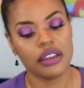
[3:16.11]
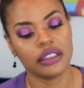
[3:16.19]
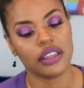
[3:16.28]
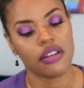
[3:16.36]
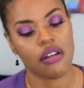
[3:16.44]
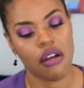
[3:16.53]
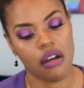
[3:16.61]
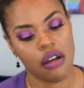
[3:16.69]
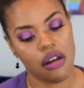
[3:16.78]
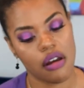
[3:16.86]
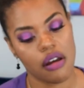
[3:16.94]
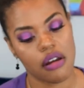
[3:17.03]
There
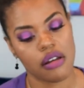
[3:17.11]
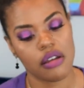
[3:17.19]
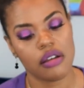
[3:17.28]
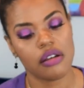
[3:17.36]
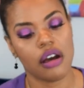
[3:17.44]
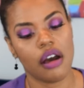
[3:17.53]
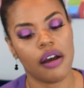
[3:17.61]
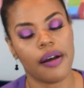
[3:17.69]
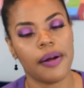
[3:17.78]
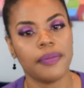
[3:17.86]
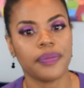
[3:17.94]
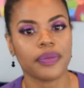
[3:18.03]
are
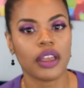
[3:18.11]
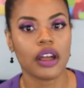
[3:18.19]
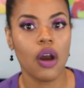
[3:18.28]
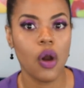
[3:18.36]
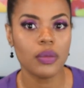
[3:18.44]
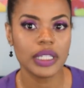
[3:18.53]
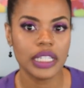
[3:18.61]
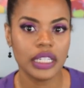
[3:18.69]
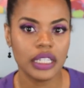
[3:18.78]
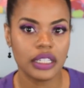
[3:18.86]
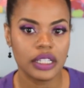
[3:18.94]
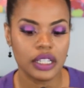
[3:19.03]
combs in
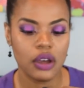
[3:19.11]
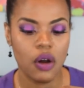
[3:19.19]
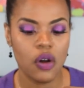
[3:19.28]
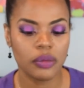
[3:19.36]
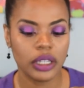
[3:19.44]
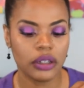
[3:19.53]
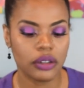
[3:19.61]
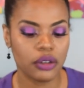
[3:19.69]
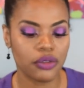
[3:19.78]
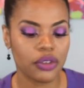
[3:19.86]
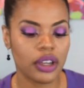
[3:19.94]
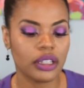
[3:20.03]
it. There's a comb here in the
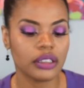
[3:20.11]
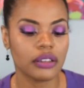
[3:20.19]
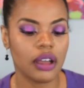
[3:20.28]
front.